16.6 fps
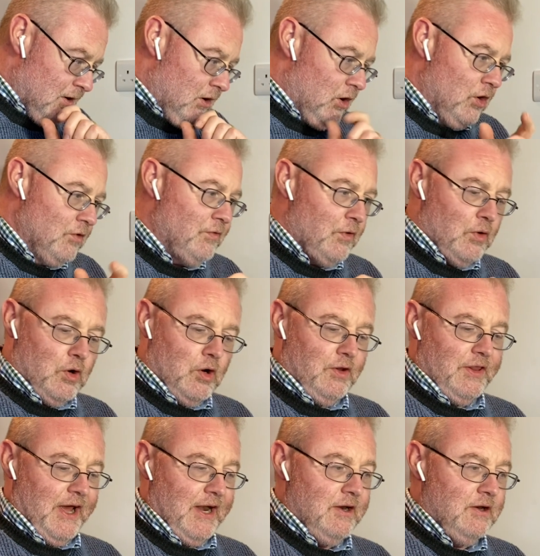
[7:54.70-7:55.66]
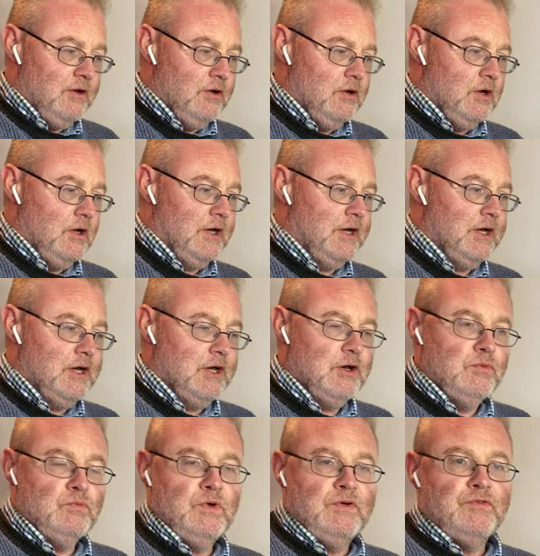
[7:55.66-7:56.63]
overall then,
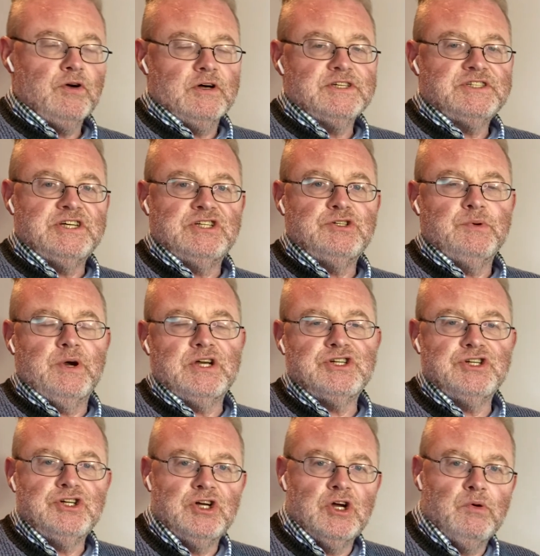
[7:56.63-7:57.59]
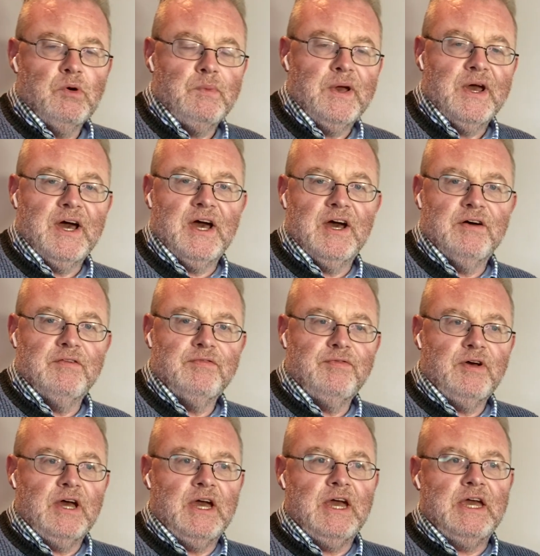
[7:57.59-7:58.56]
um, we've got a situation here where we
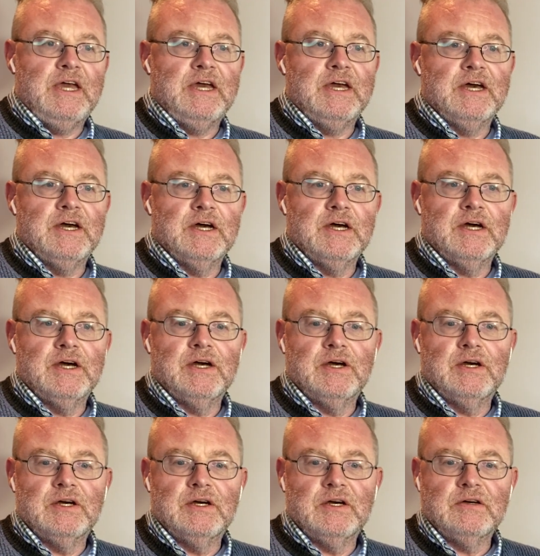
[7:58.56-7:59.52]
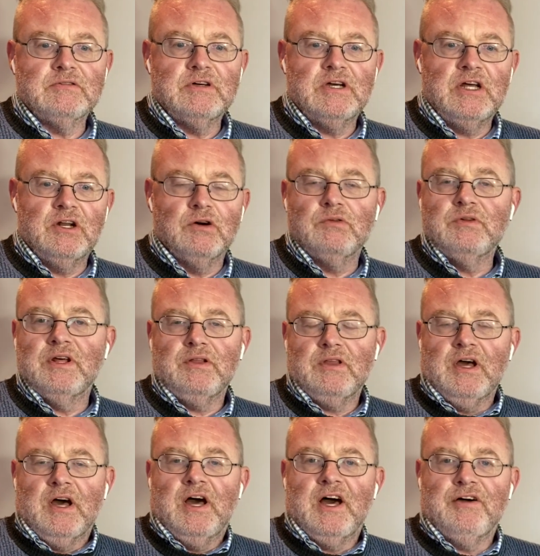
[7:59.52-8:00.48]
have a, uh, you know, the,
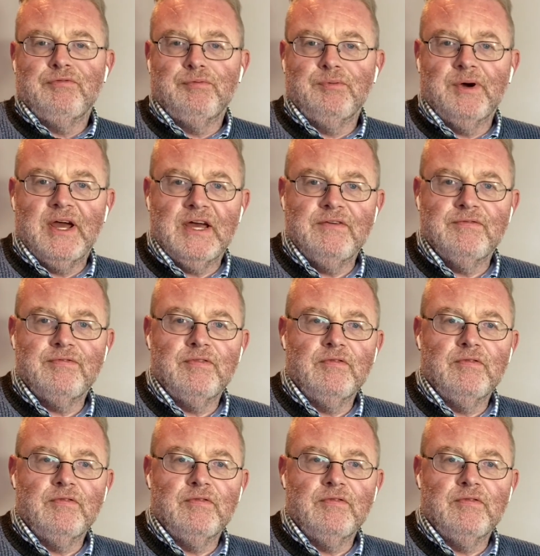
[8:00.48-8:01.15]
the, half wave